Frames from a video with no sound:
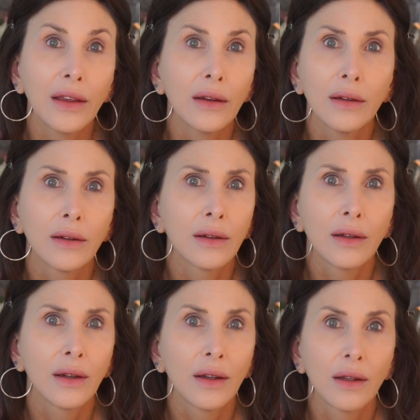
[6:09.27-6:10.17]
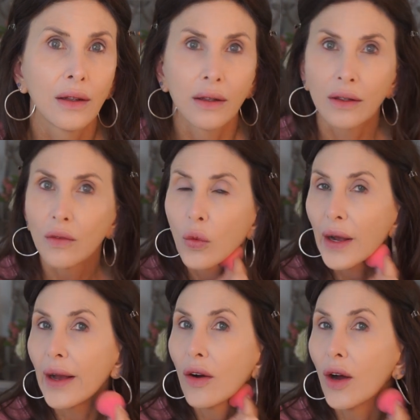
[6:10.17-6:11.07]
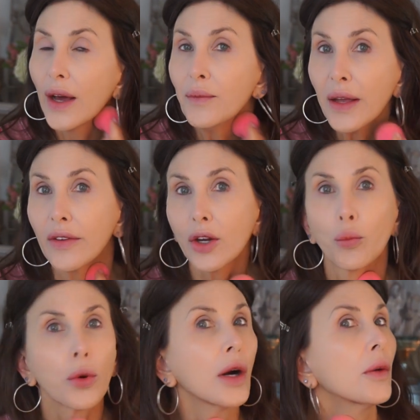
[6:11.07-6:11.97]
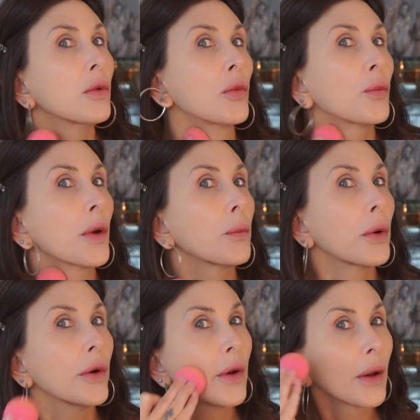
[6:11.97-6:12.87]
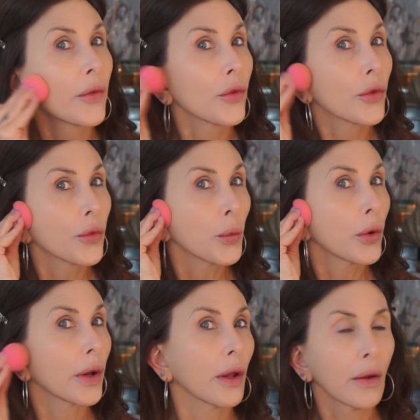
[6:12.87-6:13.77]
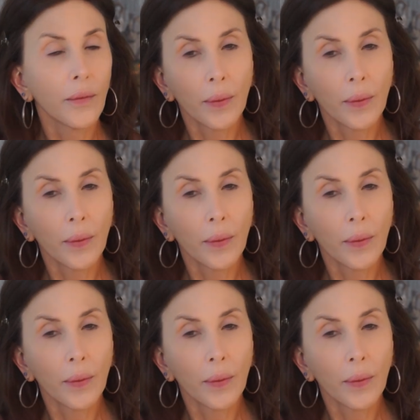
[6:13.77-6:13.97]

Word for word: wow, I'm having a problem with my pronouns this morning.